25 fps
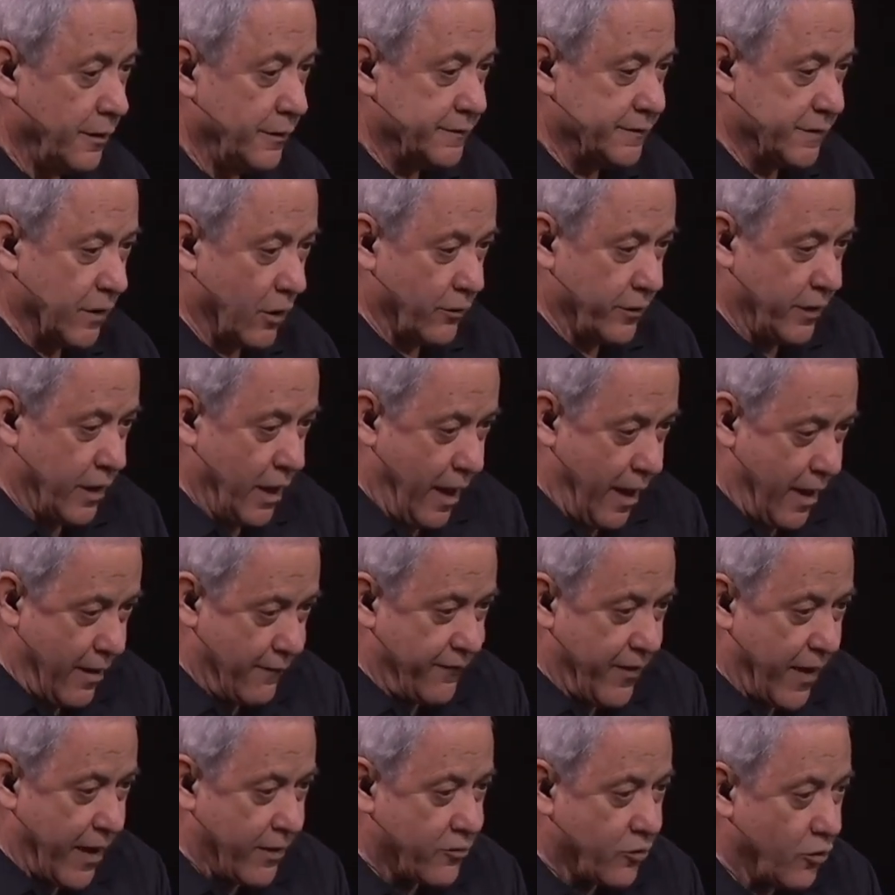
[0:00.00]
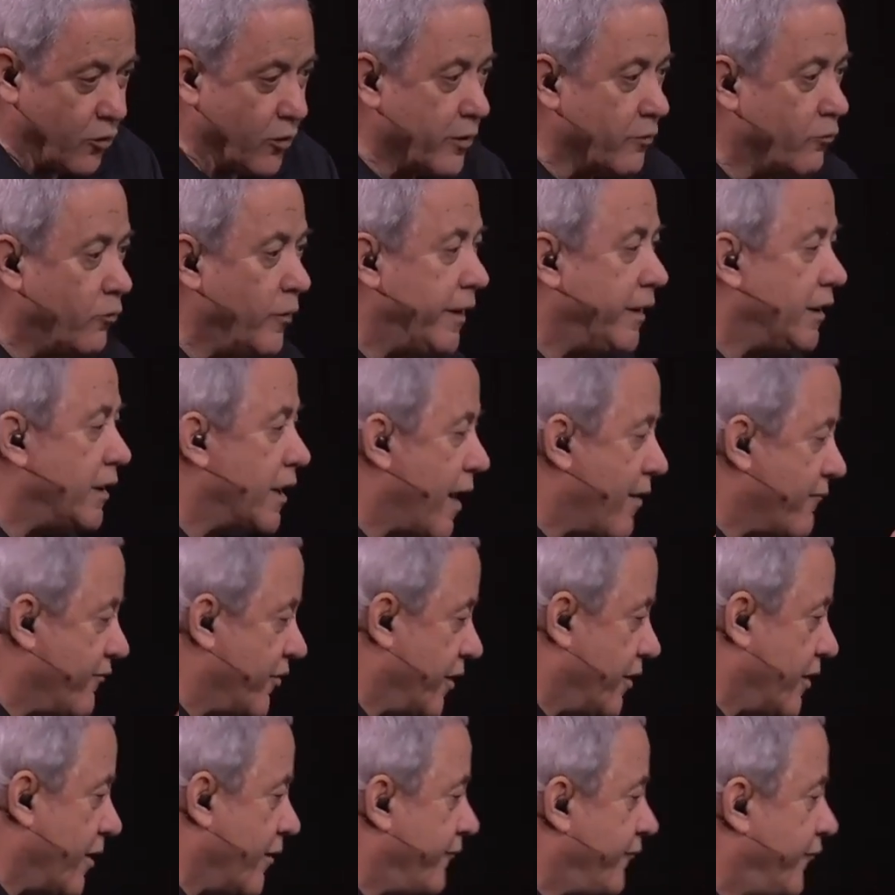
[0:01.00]
So you have that quart of wheat, you have
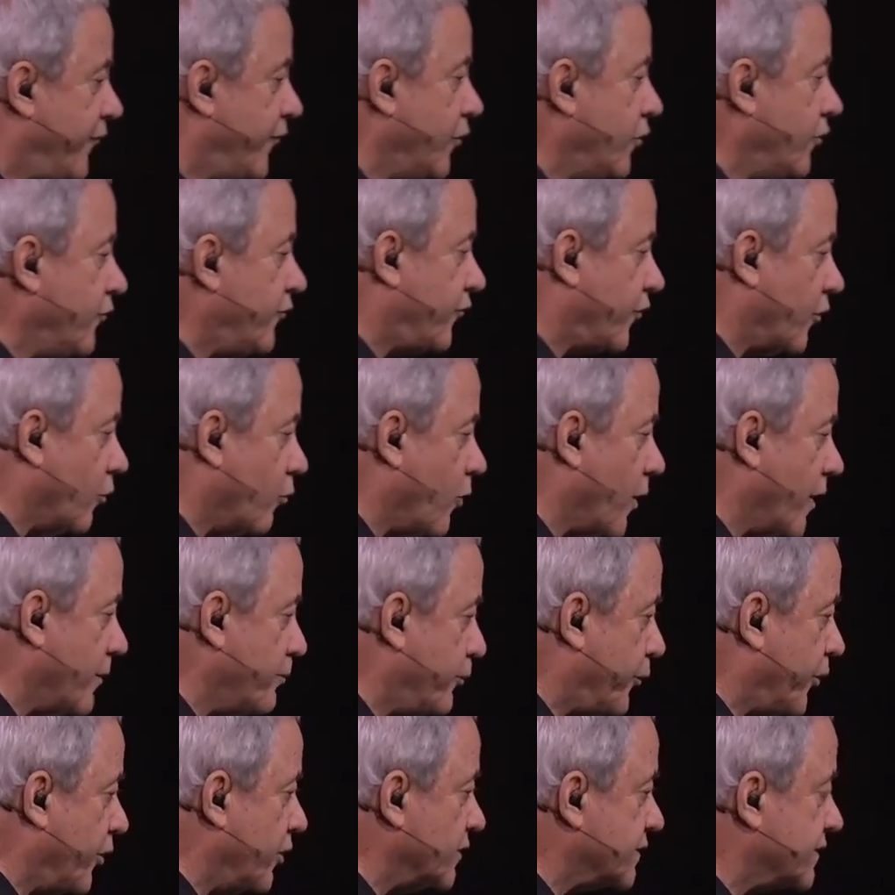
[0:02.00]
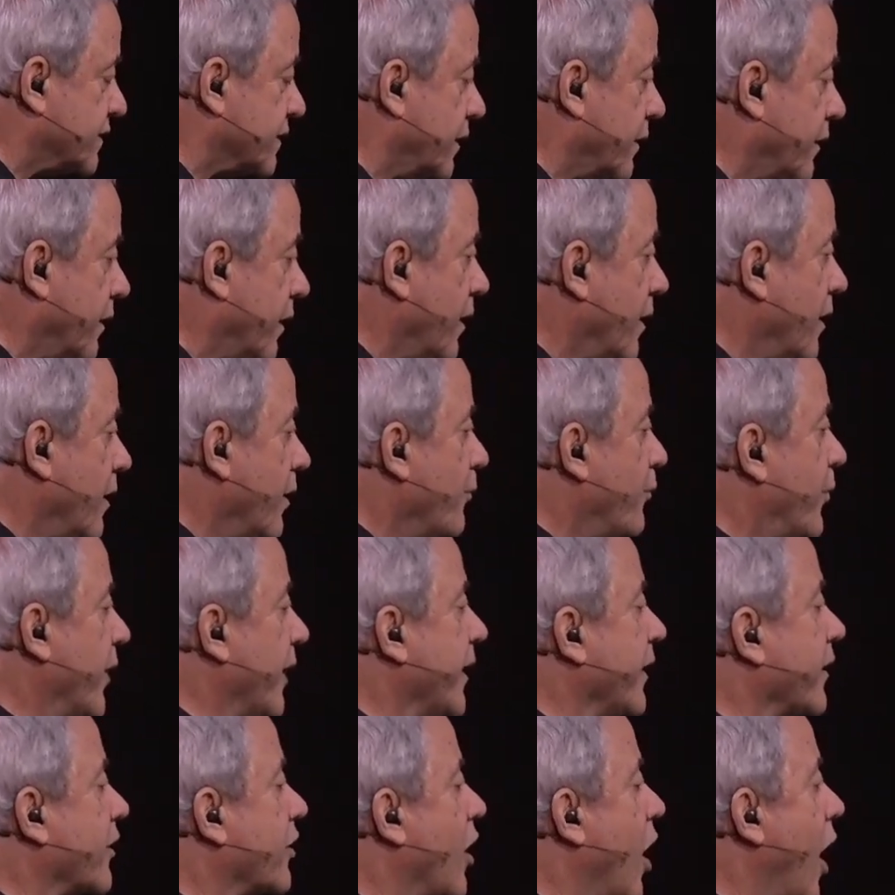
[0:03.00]
enough food for one person,
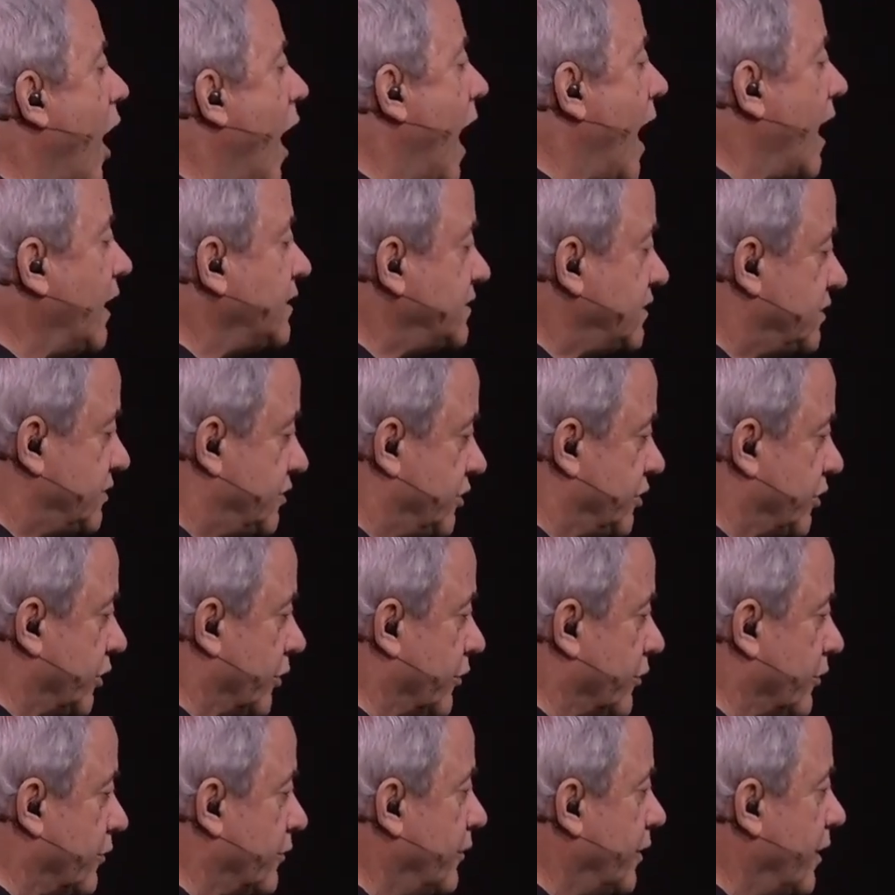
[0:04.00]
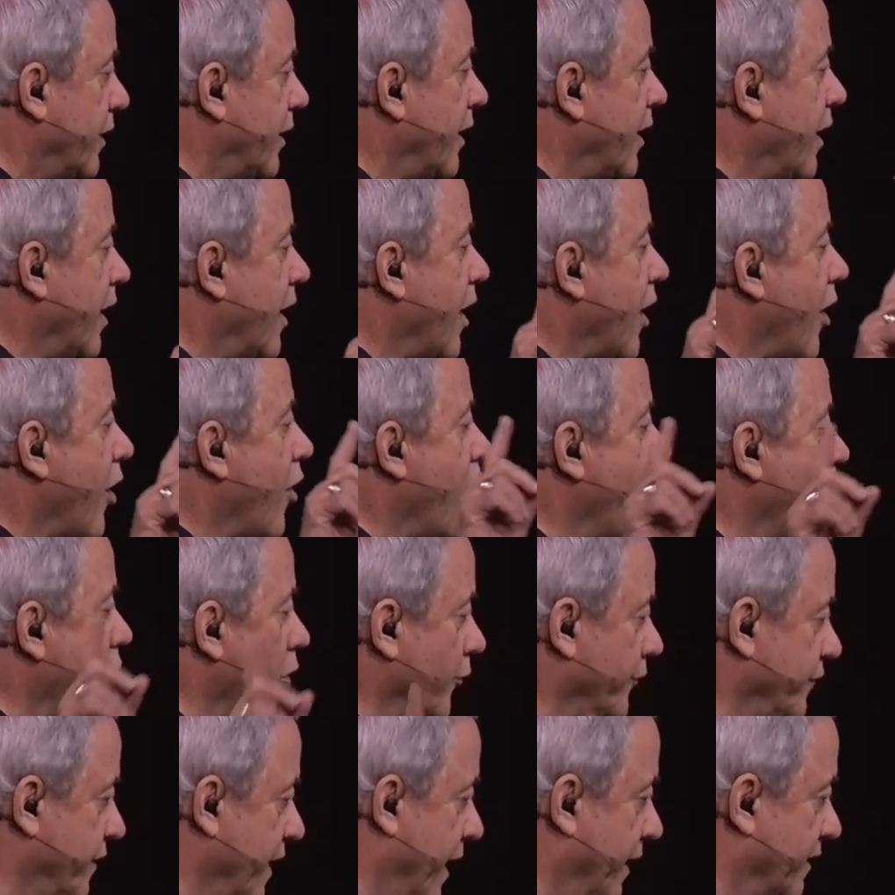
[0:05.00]
but it costs you a
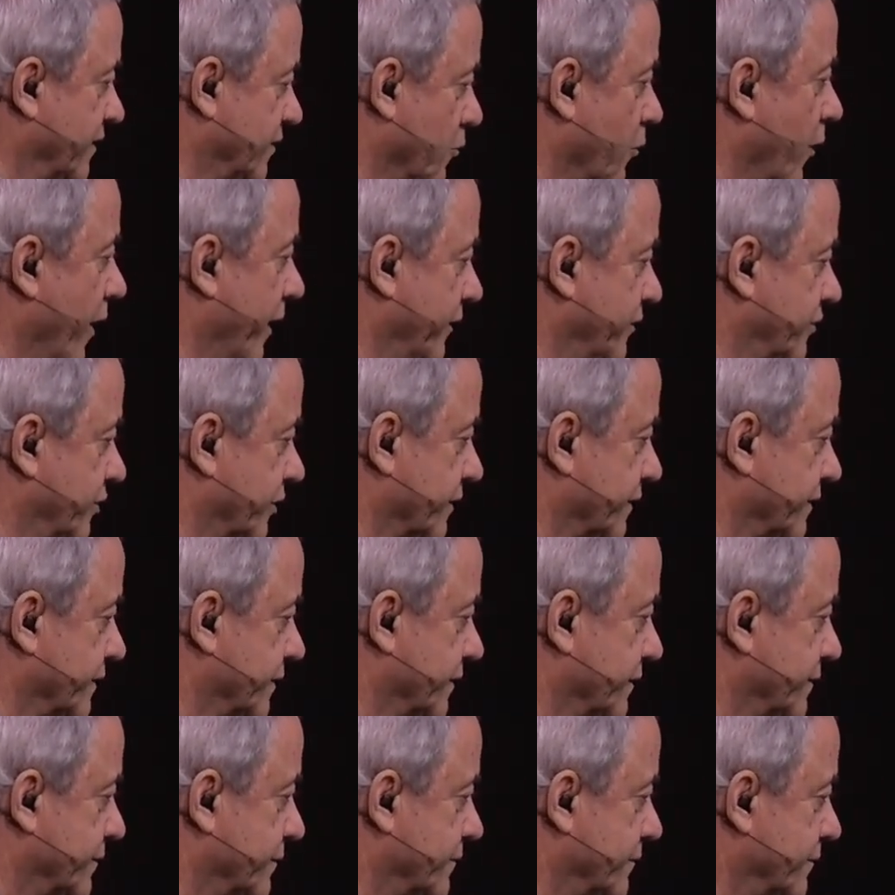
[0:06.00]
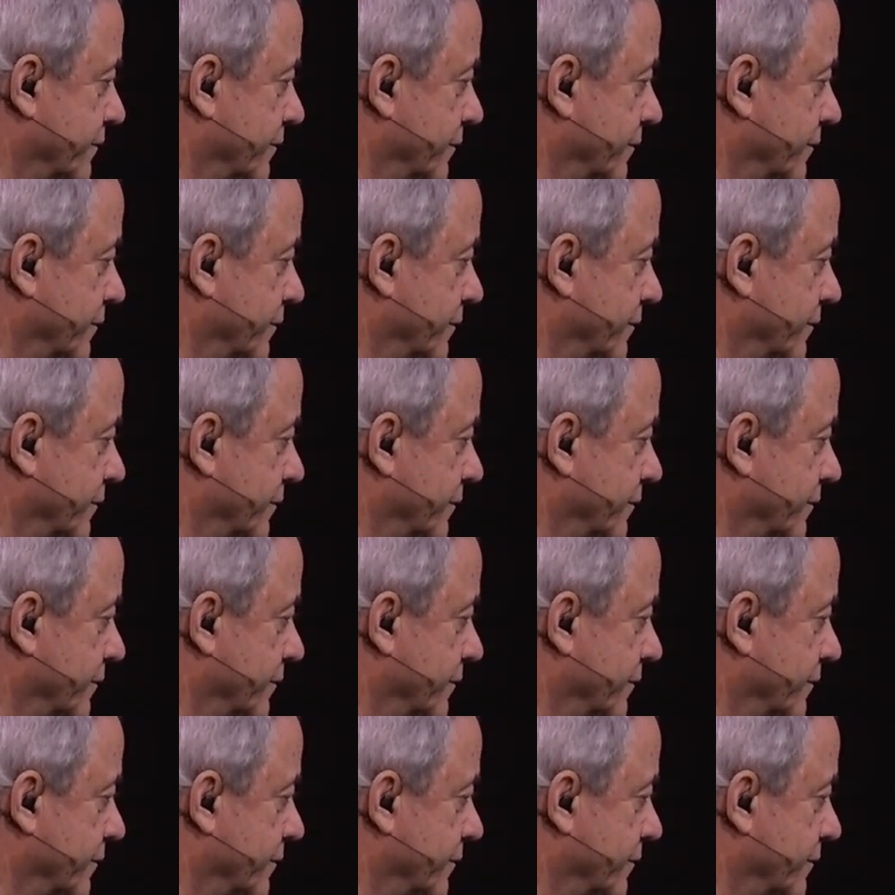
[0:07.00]
whole day's wages.